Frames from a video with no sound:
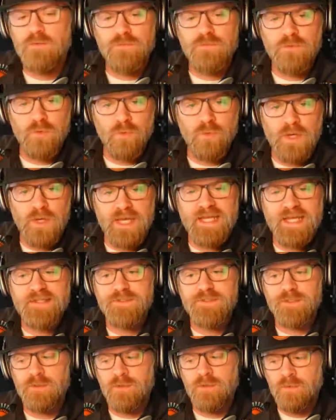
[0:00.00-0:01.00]
it's a
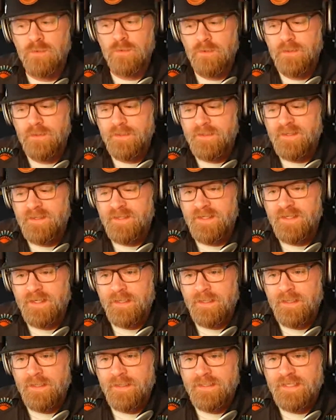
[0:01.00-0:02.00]
powerful way to